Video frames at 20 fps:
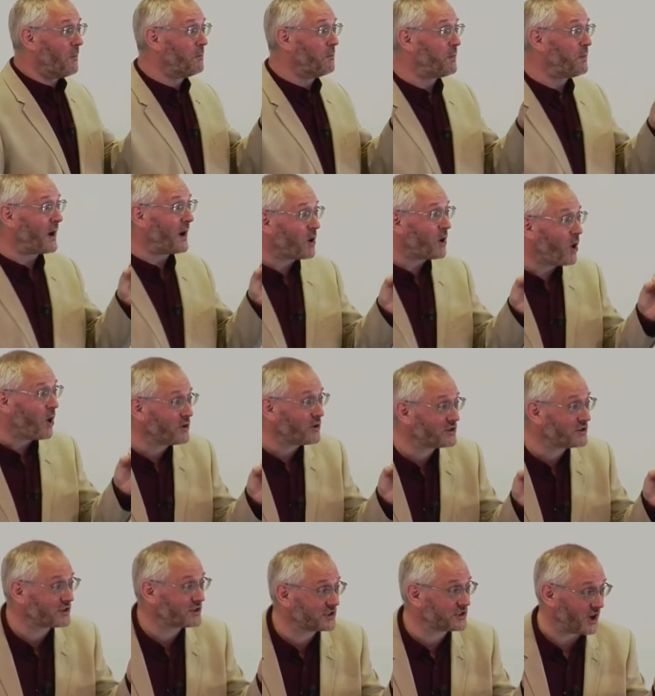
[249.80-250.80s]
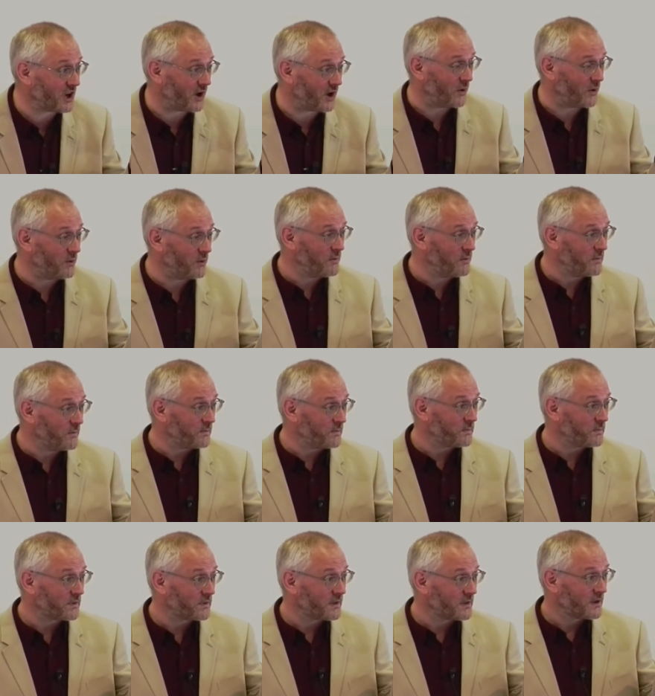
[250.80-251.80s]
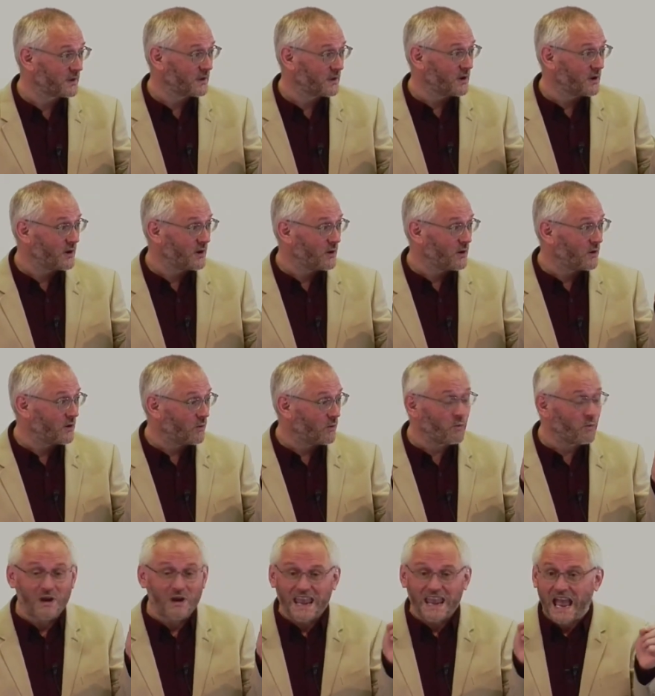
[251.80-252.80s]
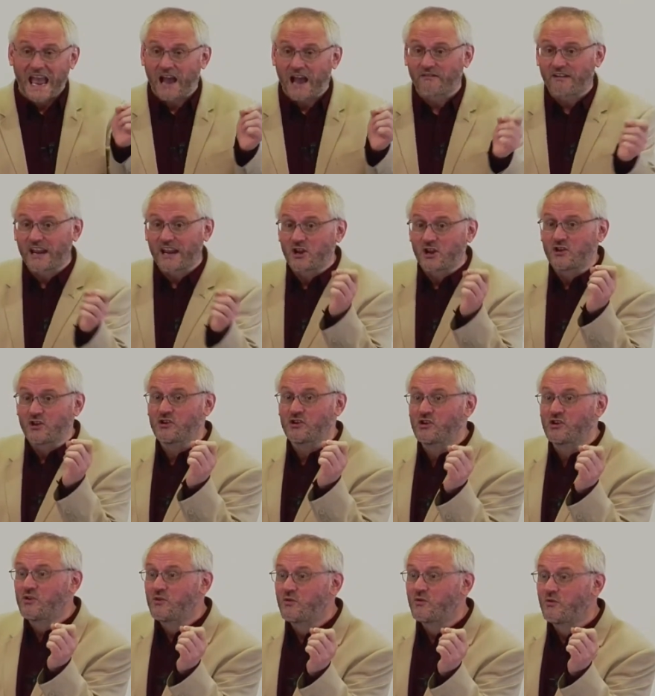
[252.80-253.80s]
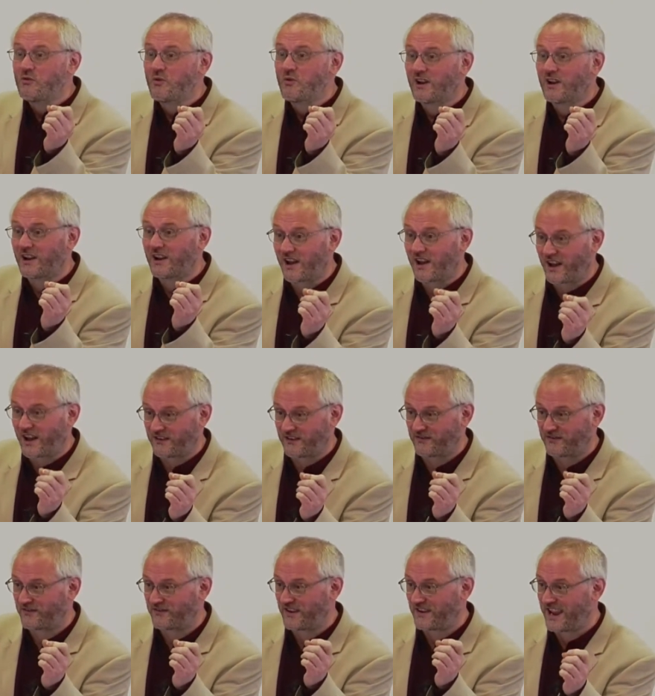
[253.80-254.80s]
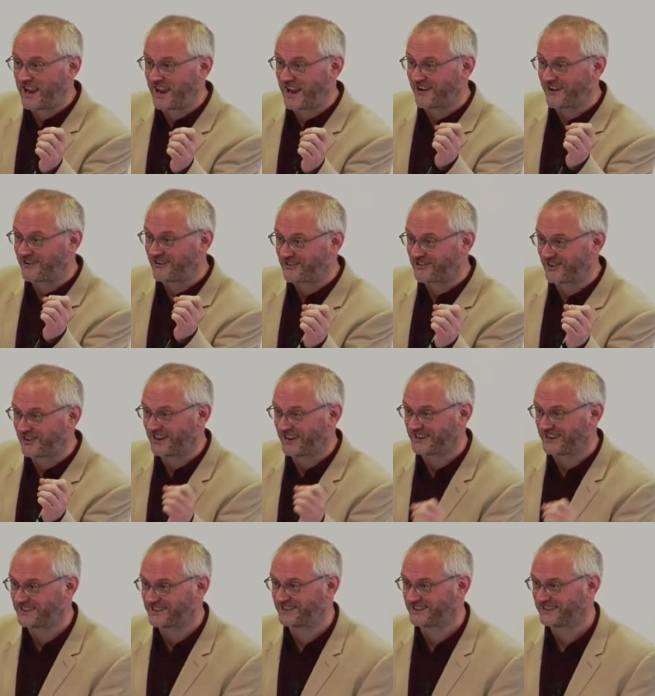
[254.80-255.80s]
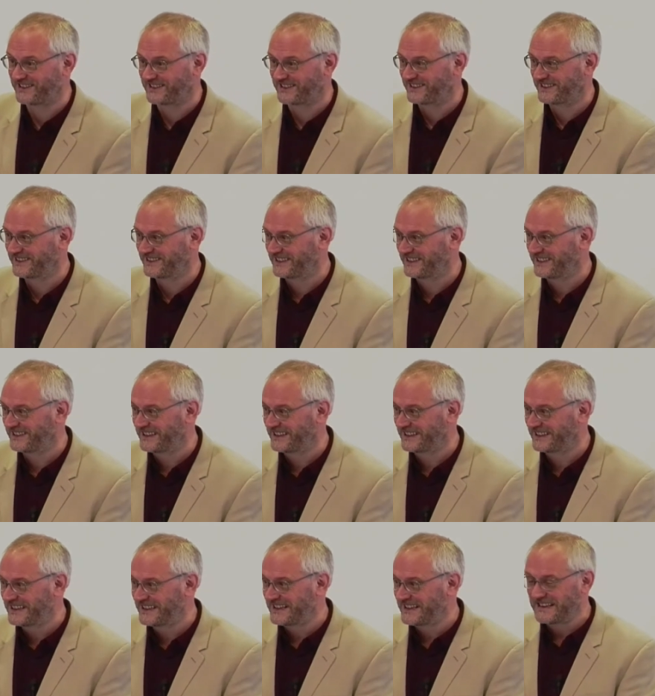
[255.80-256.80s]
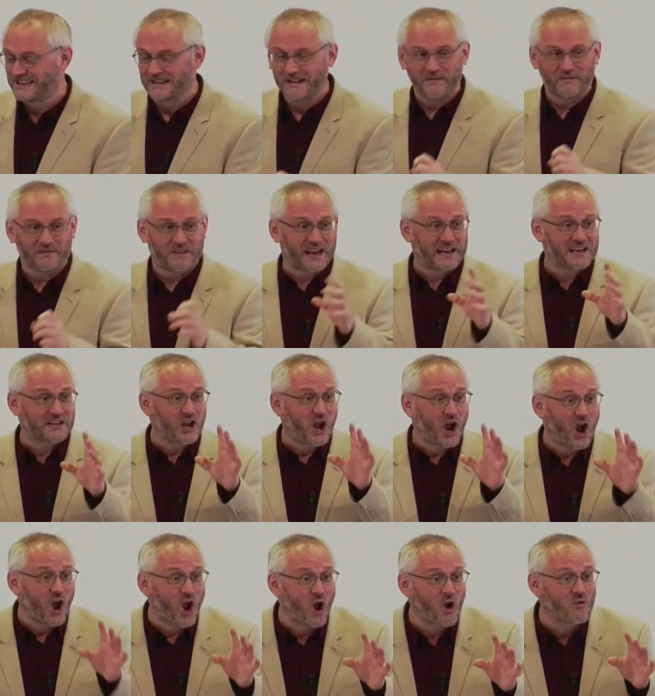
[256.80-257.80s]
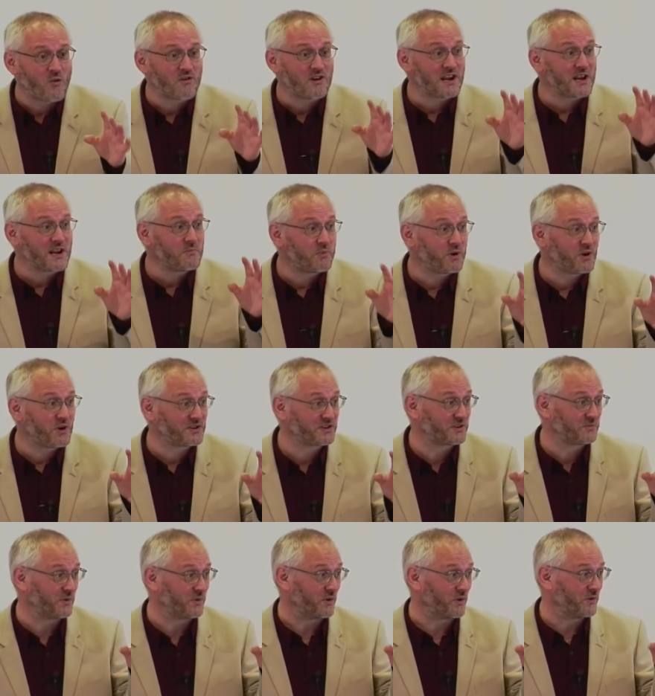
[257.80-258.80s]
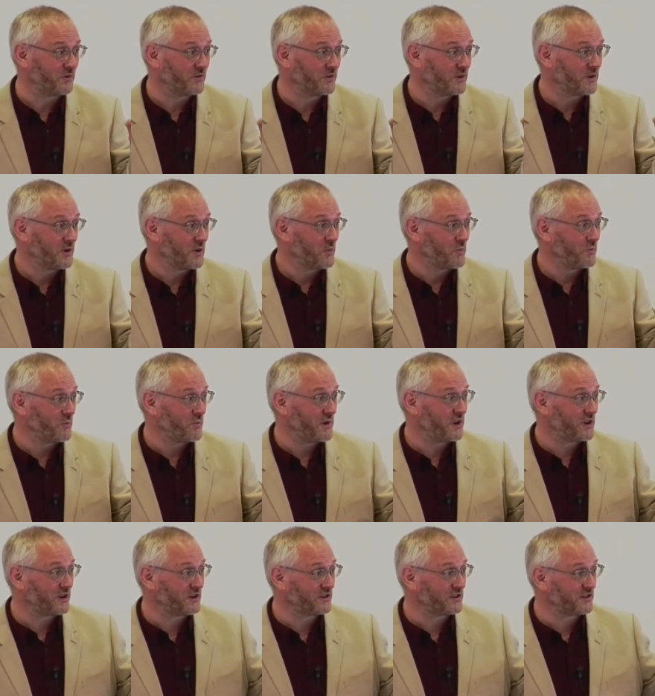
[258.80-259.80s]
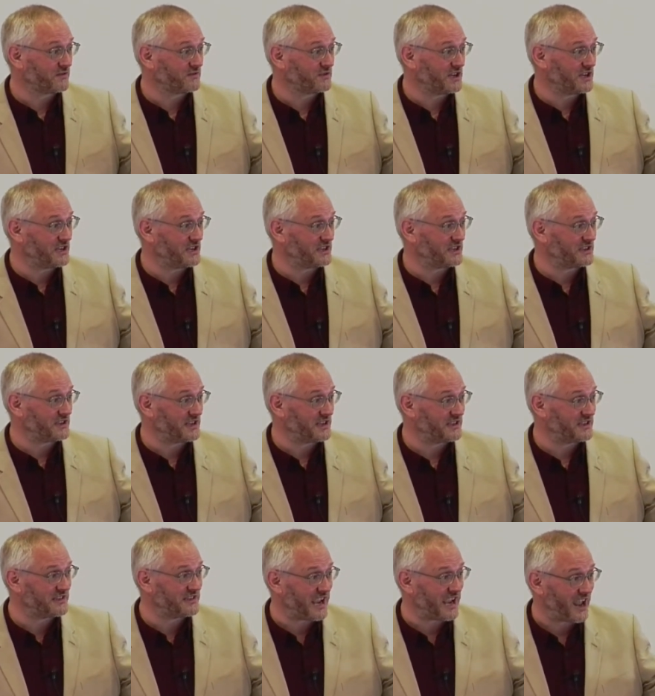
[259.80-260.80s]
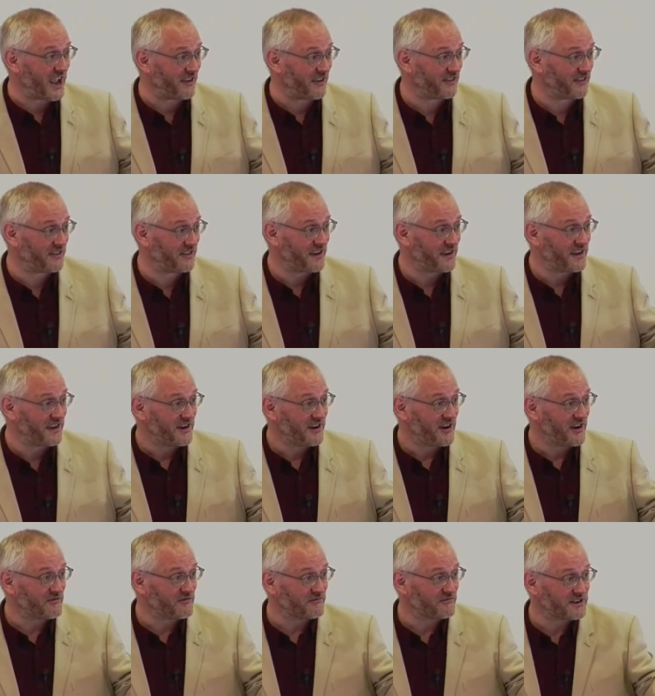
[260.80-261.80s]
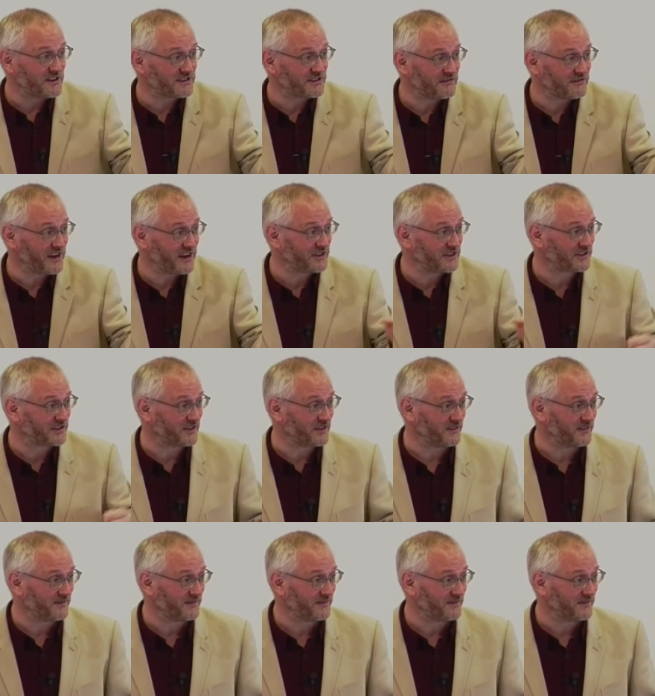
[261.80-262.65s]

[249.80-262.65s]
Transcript: But also, we have a new life in Christ that is only possible because of Jesus' death and resurrection.